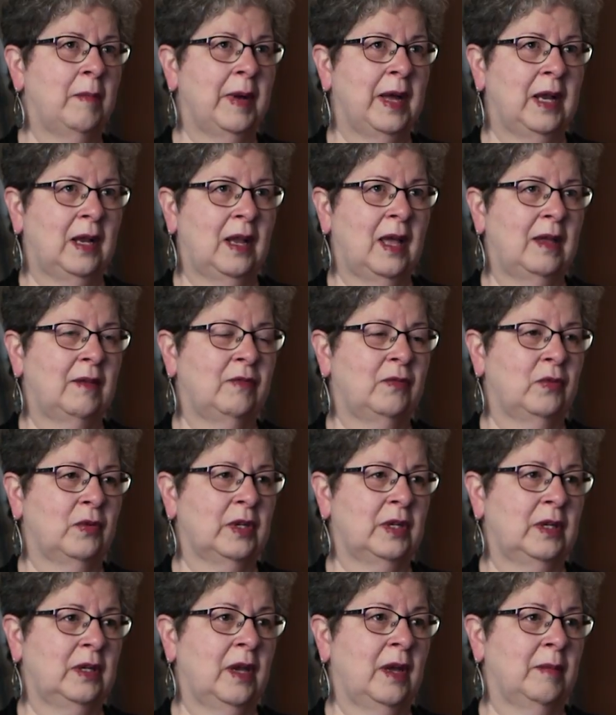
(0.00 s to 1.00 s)
my life
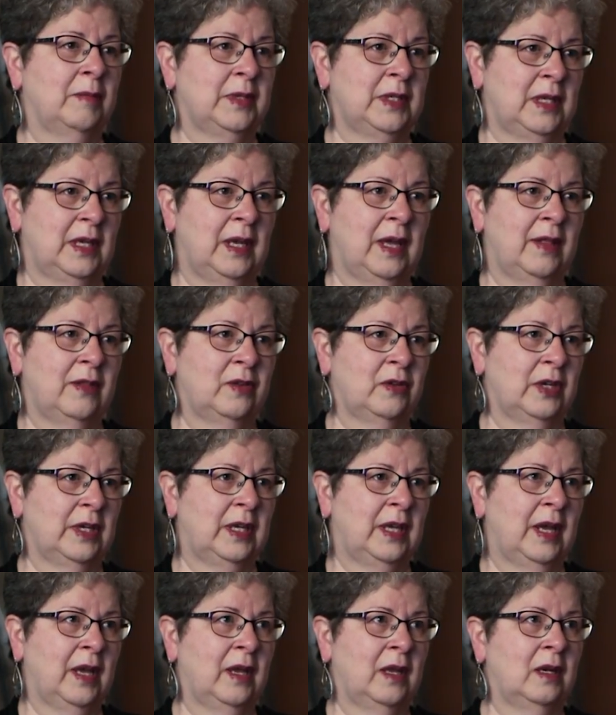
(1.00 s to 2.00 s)
would come together
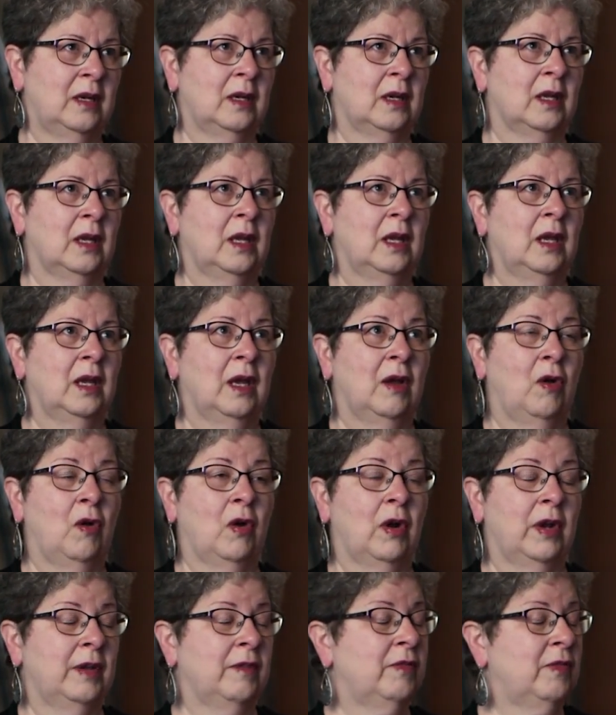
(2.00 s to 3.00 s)
again,
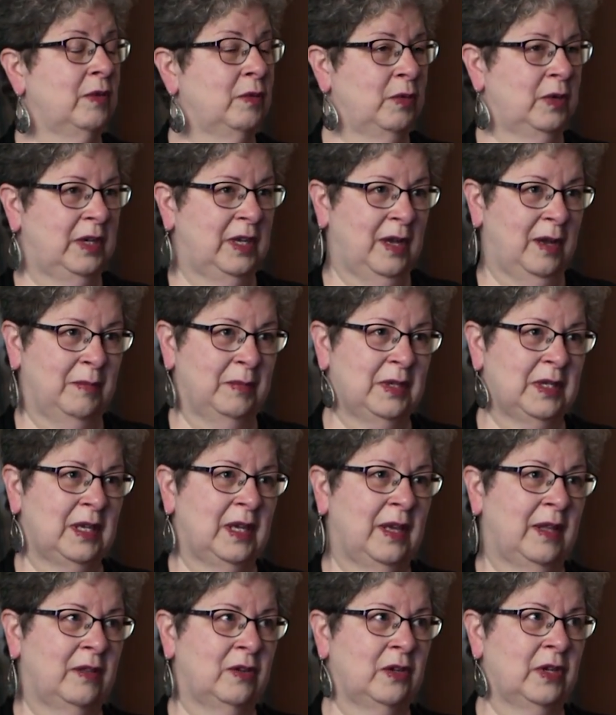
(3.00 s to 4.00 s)
or if it would come
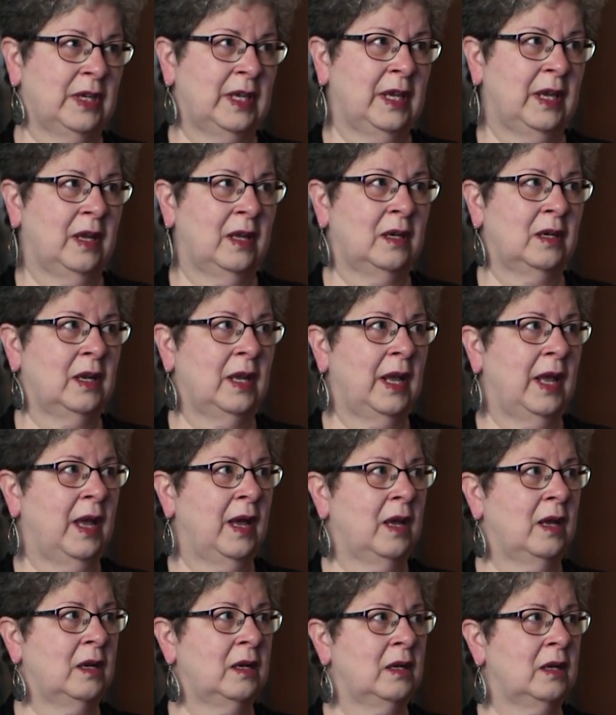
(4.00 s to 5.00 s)
together again,
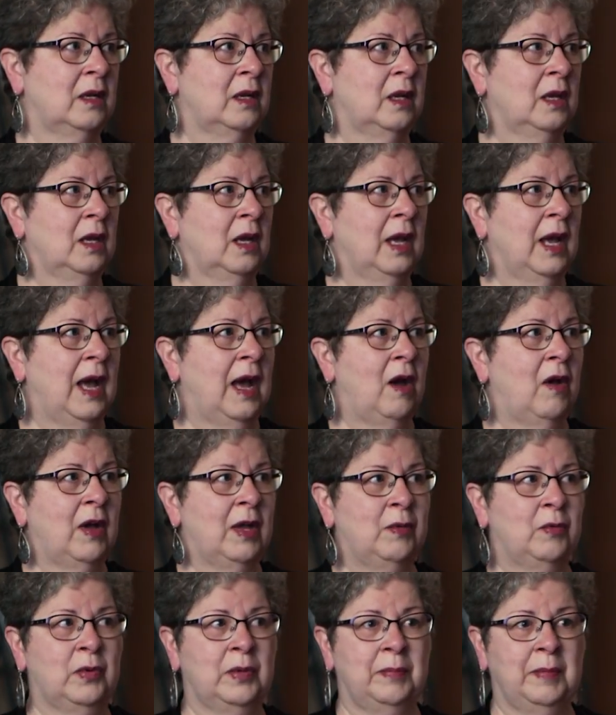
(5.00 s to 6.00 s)
and how
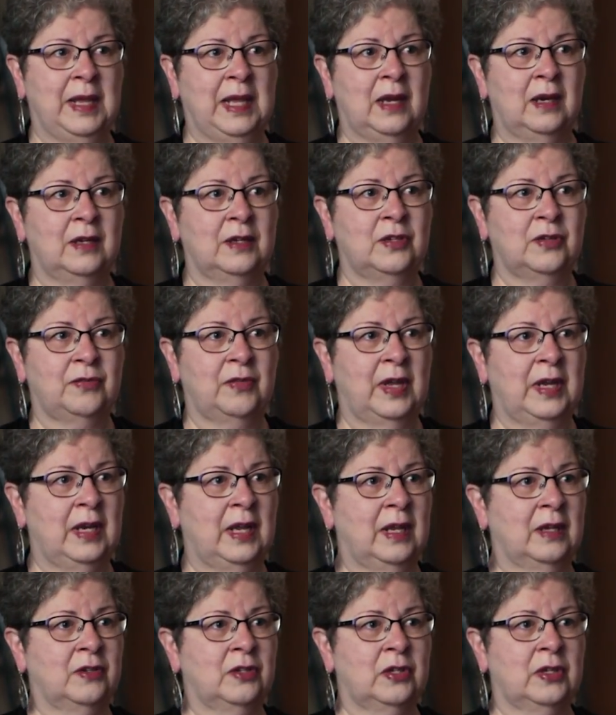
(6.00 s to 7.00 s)
I would manage
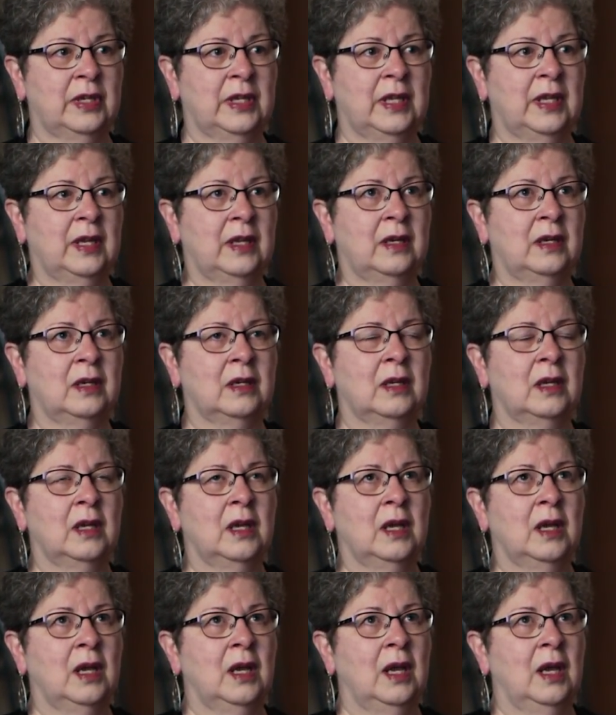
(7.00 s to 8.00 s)
financially. And
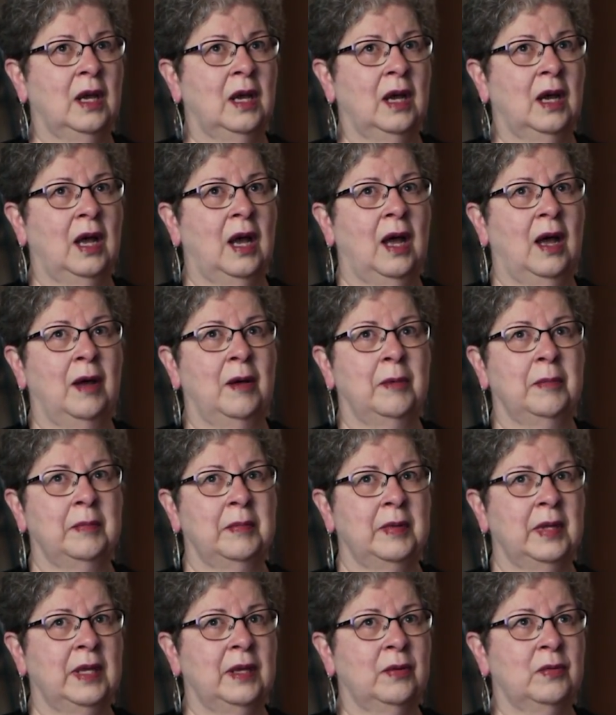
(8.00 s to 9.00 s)

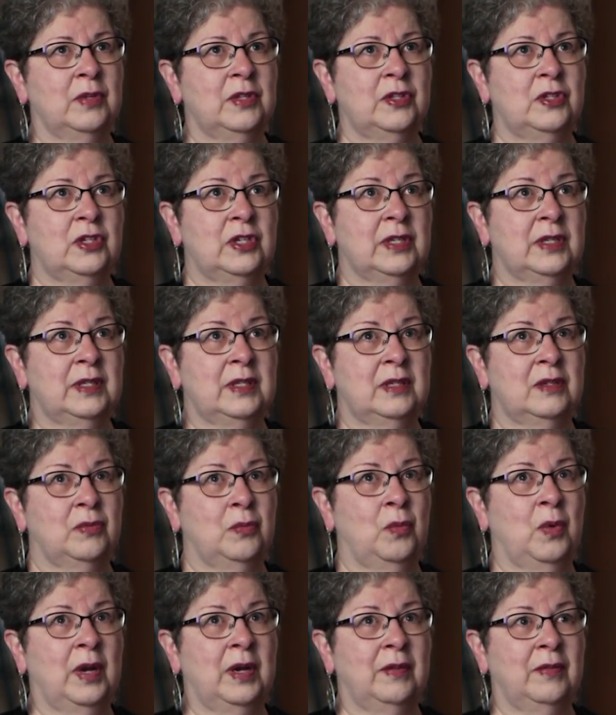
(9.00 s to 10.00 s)
it was just
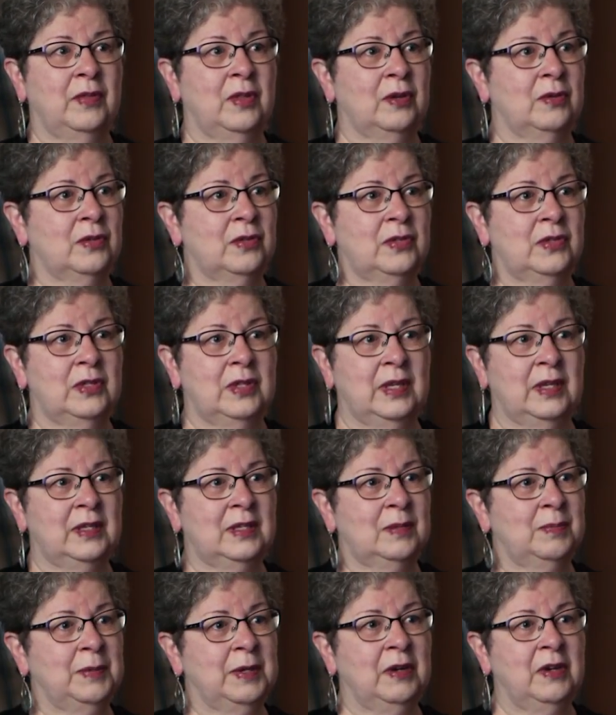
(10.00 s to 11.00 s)
one of those
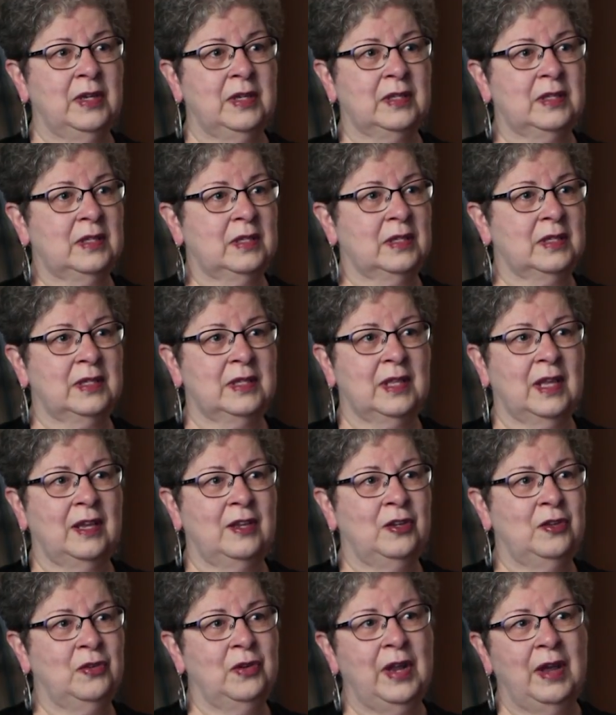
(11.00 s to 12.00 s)
experiences that
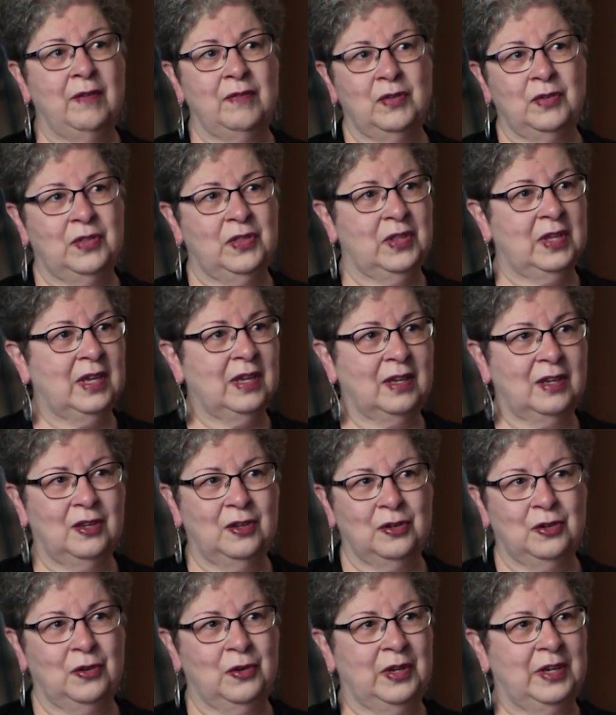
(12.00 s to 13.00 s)
you never think
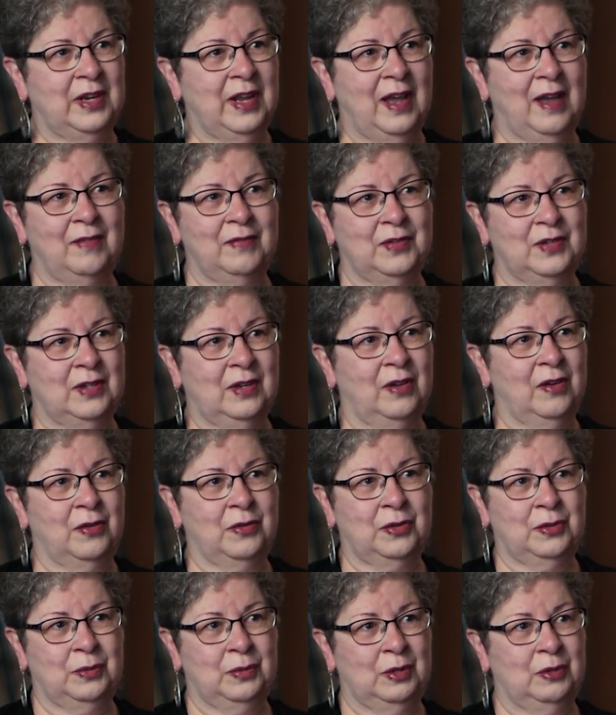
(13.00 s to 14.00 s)
you're going to have to
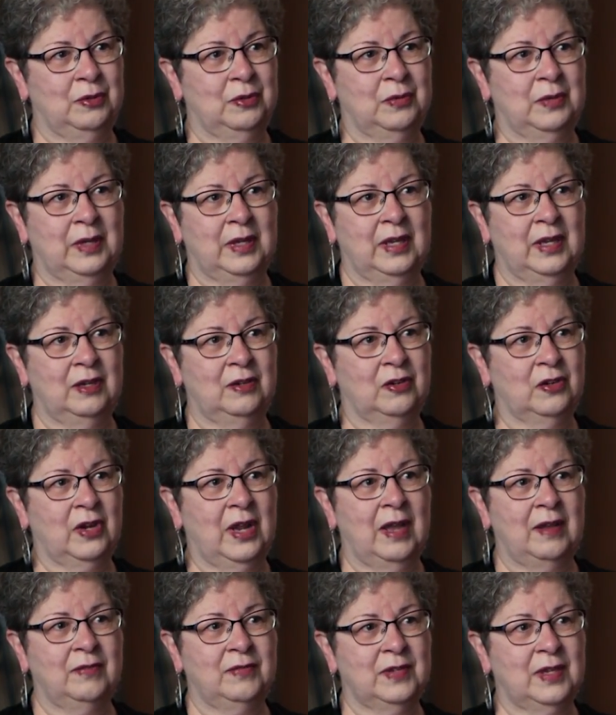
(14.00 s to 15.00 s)
go through in your
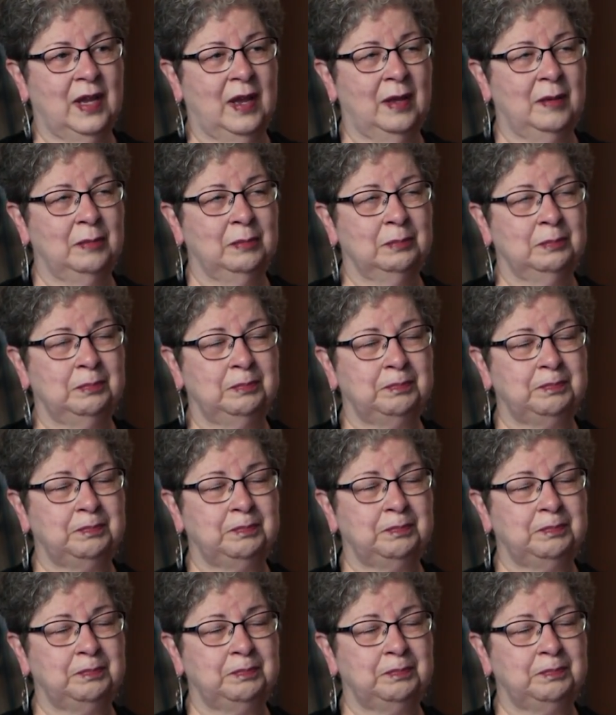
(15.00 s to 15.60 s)
lifetime.